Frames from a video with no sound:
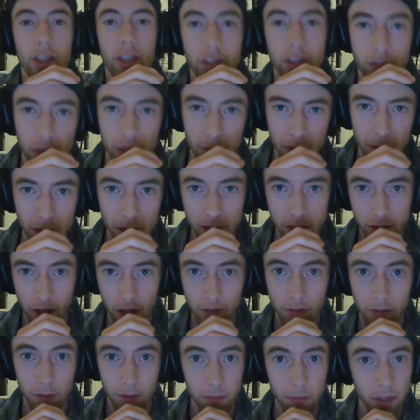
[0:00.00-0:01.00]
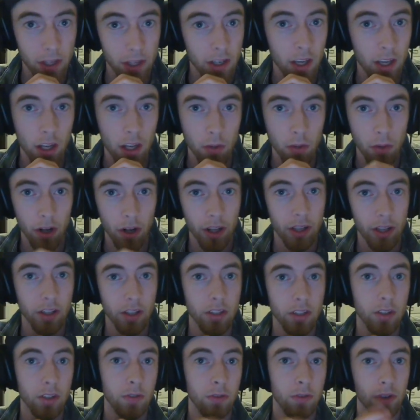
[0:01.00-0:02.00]
streaming has done for me and what it
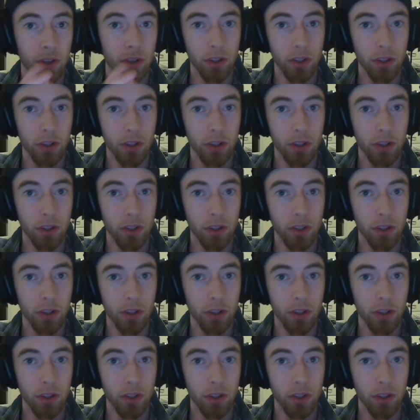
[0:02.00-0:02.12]
can do for